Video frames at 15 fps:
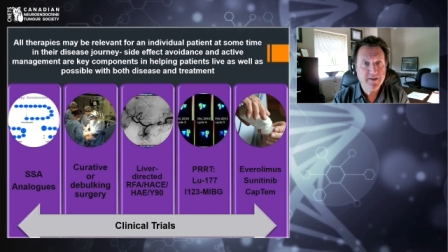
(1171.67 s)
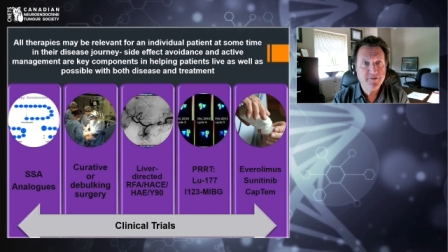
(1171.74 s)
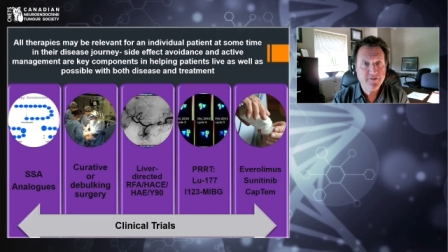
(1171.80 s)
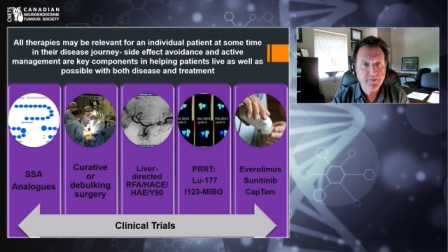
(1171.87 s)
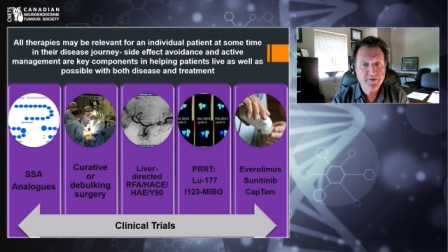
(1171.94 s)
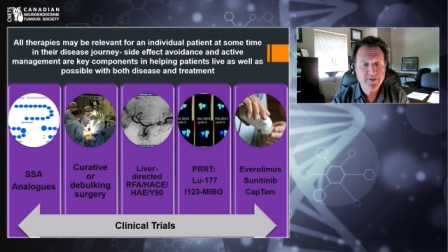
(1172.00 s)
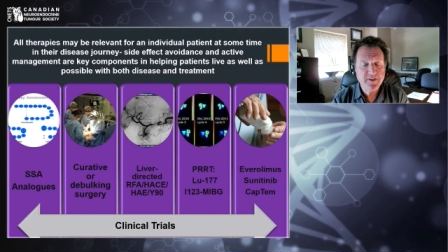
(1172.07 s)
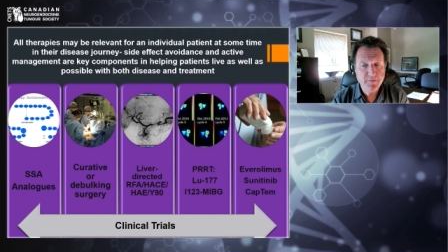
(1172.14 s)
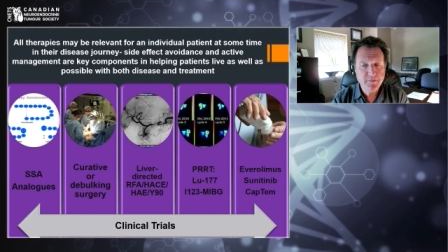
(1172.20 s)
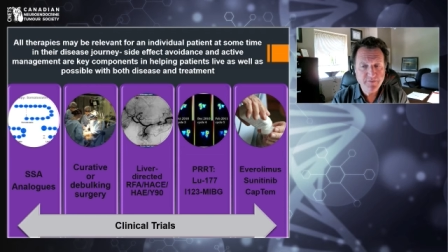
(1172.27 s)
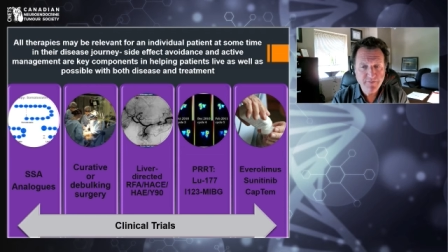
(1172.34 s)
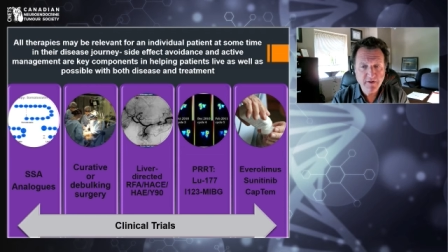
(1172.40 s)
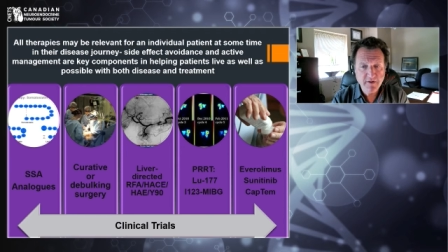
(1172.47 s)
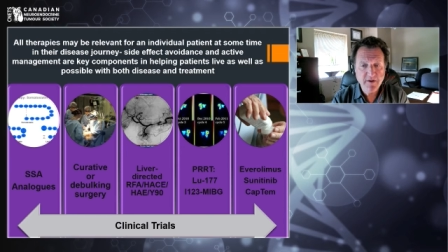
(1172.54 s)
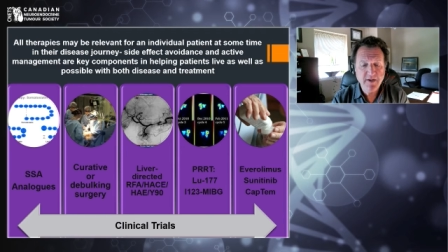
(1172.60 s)
it's something to be
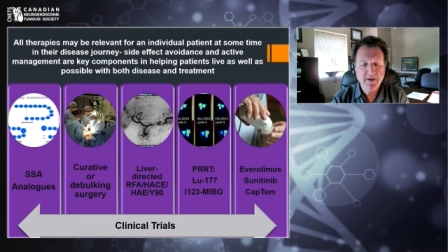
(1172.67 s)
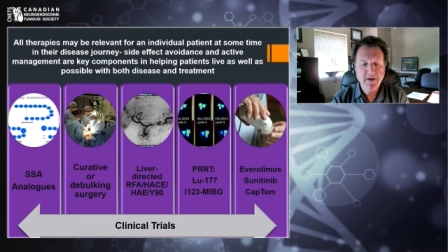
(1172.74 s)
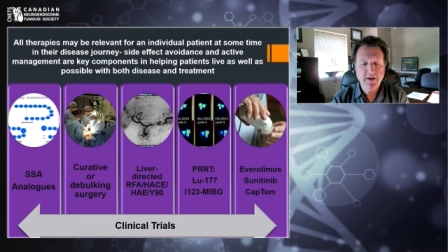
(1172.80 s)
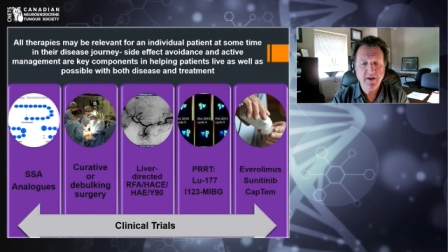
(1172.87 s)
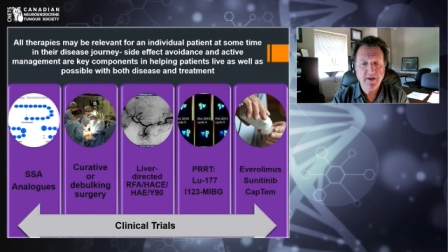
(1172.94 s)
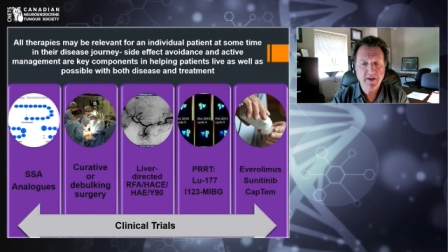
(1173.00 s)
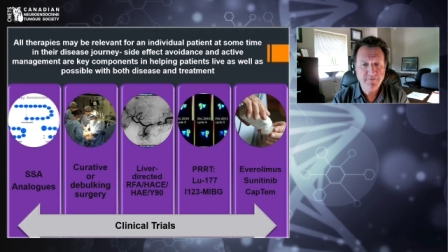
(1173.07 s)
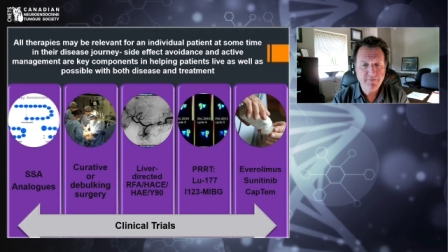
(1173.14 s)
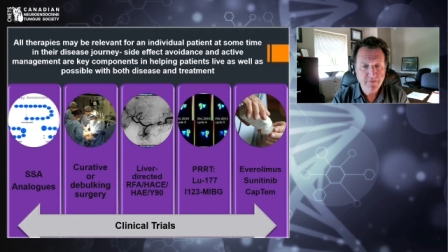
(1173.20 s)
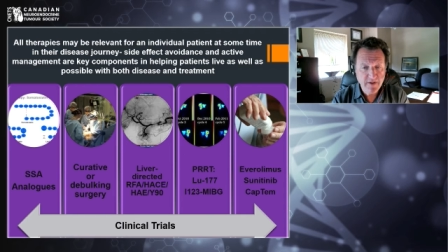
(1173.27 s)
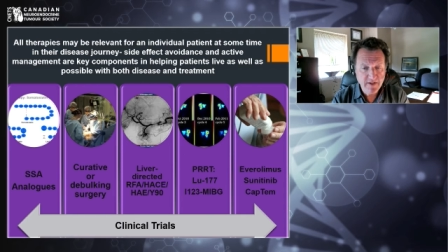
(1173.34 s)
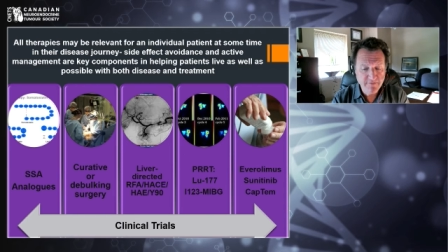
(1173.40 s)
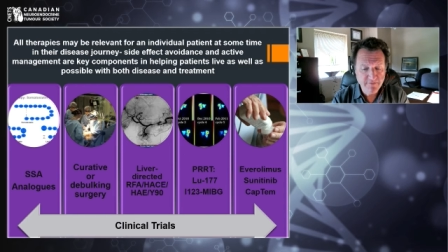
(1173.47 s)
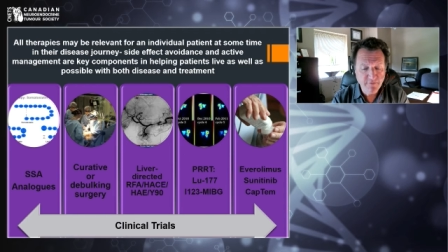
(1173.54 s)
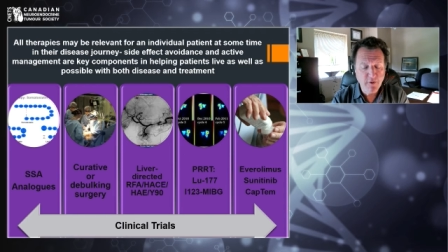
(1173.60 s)
very uh, in,
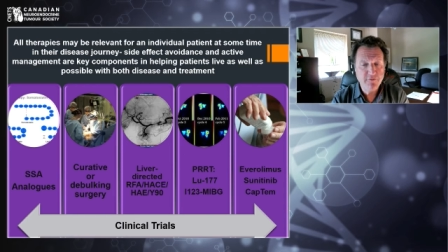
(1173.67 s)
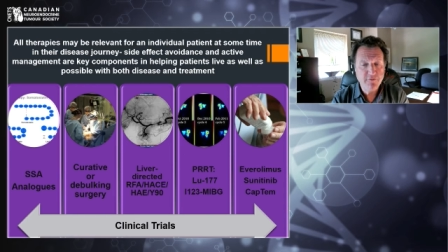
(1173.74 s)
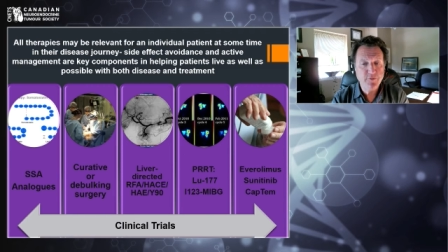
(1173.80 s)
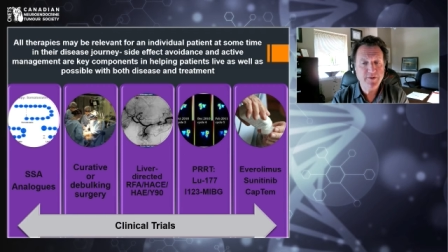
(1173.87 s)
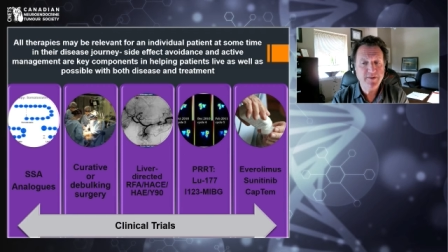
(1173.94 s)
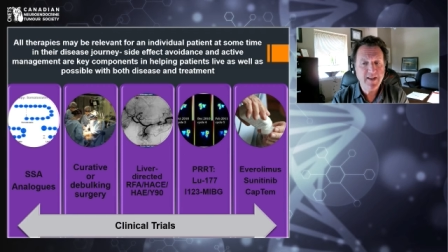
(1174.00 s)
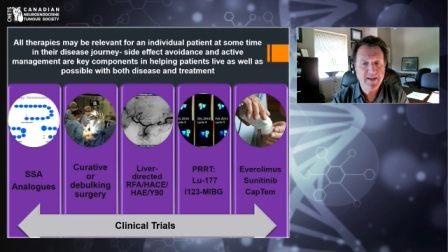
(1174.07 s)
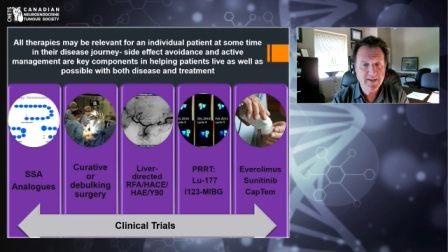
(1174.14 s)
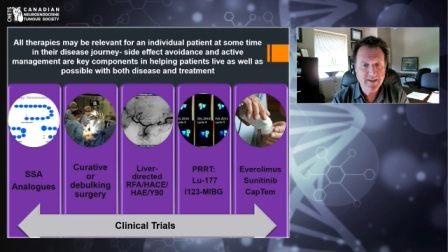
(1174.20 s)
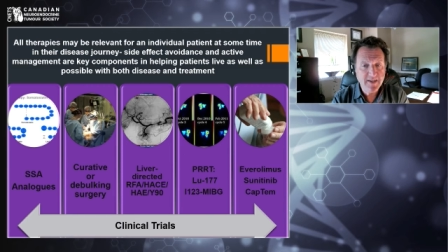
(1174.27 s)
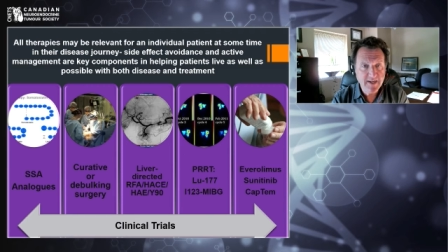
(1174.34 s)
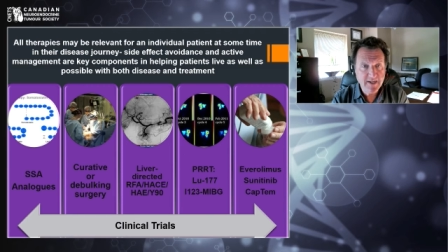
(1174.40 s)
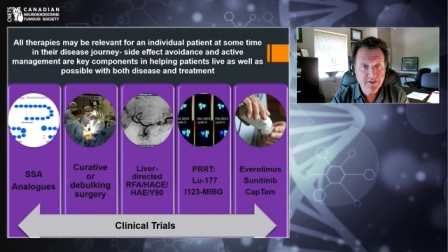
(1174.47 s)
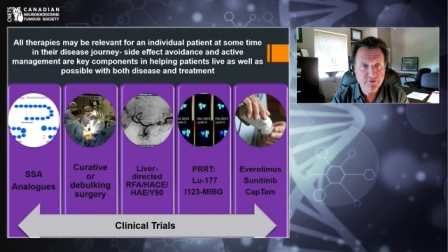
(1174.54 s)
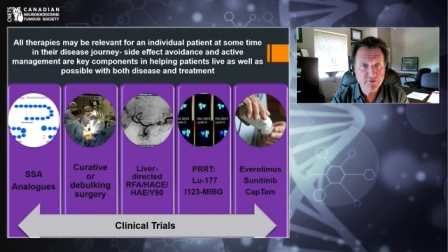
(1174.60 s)
involved with and
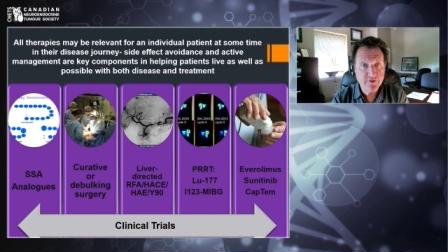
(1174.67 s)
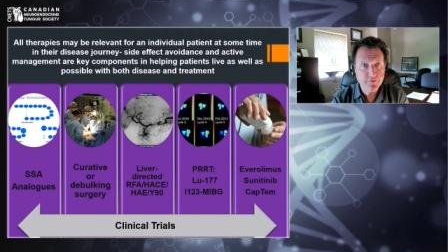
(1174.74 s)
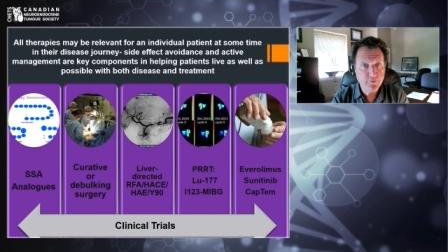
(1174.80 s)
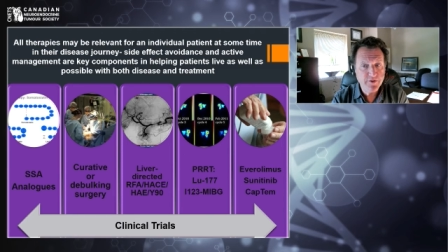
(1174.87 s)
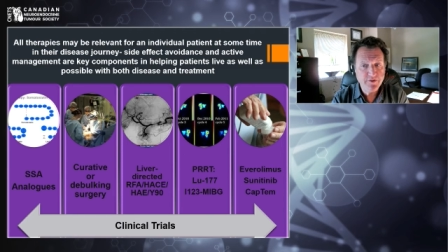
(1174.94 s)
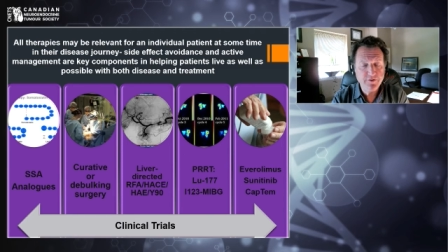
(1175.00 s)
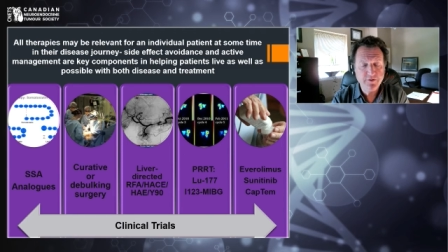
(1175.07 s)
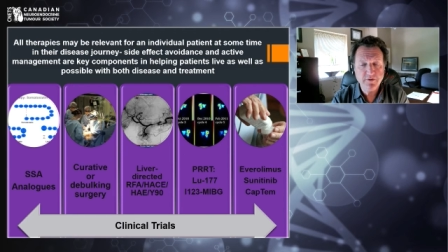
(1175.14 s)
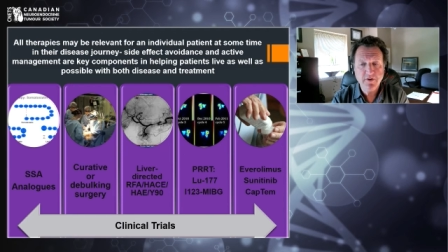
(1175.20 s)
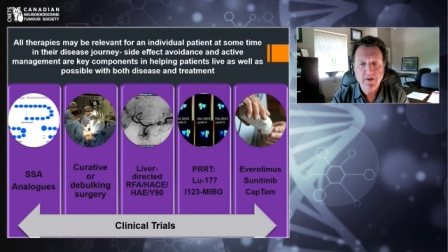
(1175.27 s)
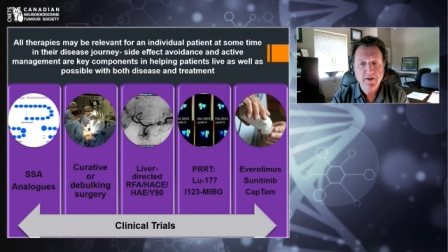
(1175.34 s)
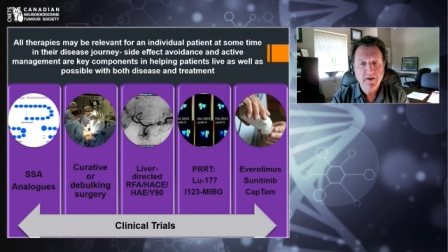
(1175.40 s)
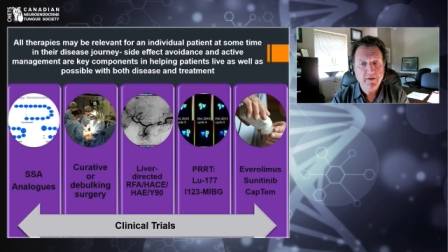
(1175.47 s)
engaged with with your